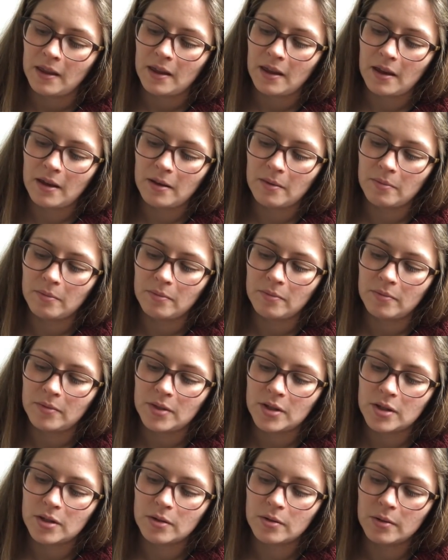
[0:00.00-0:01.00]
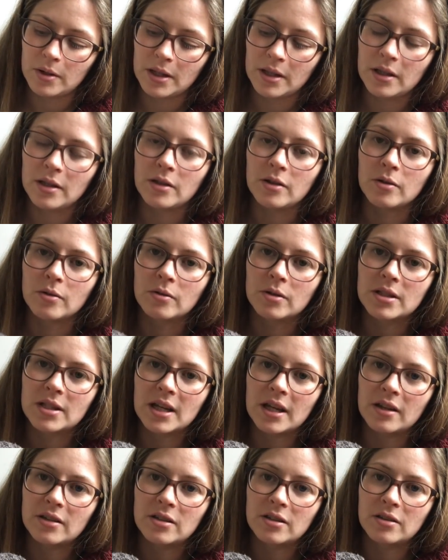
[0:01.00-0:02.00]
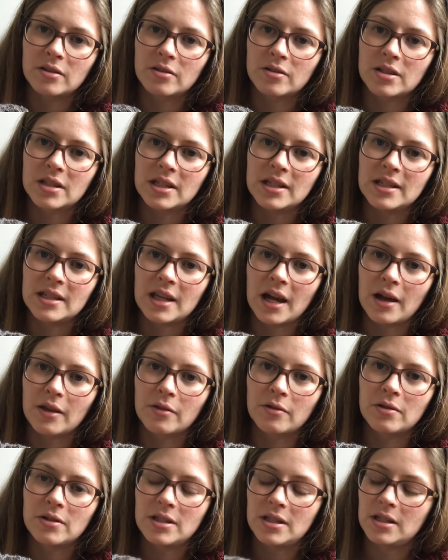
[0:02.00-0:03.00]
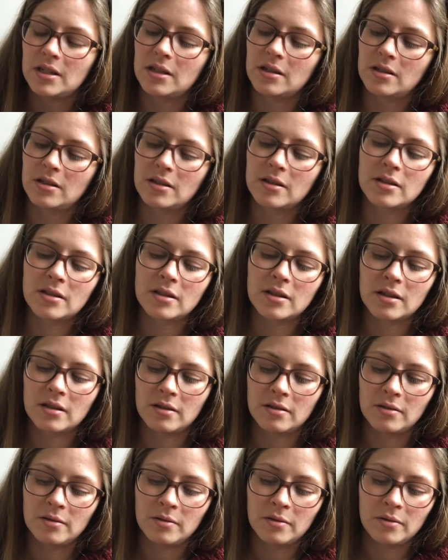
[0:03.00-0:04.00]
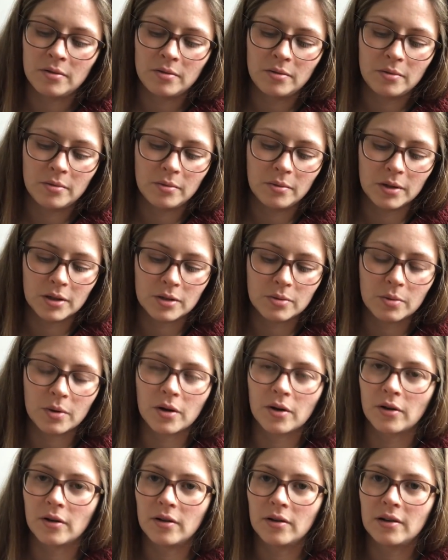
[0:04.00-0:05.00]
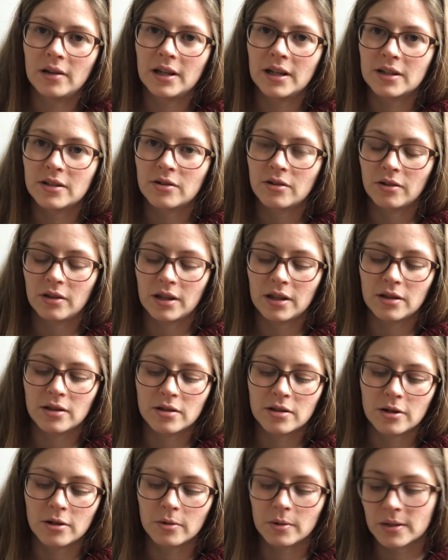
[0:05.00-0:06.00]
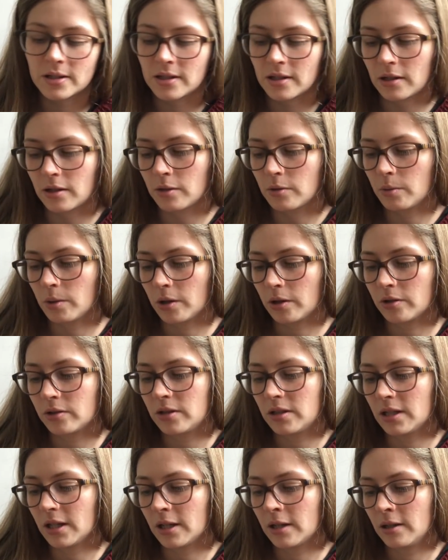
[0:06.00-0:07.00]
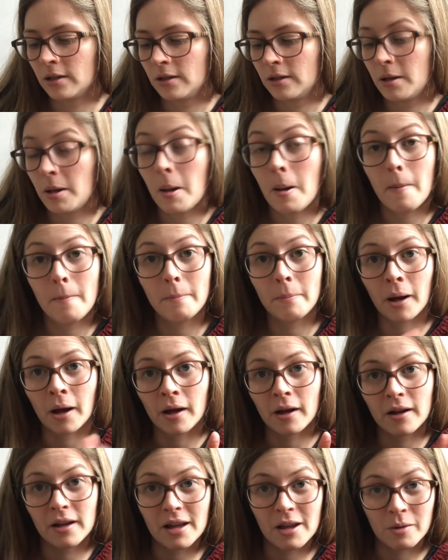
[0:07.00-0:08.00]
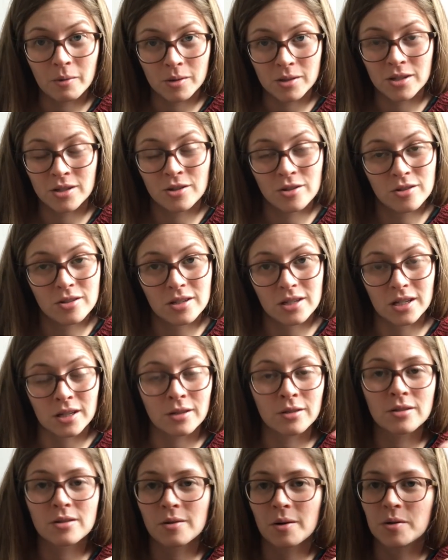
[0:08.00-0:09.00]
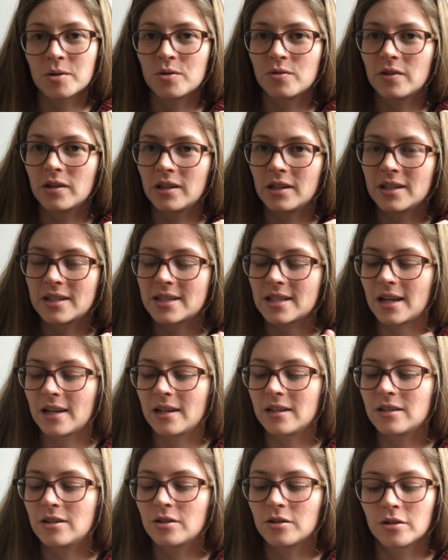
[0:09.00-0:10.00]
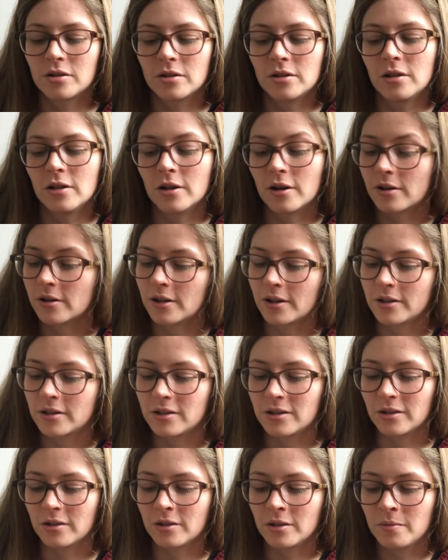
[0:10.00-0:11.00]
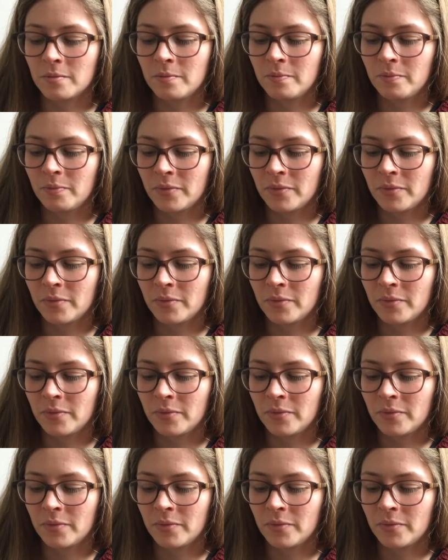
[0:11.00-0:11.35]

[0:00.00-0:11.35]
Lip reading: So in the yoke section there's these gathering stitches, which were literally the slowest thing in the world to knit, but it was a new skill, so I was really excited to learn how to do them.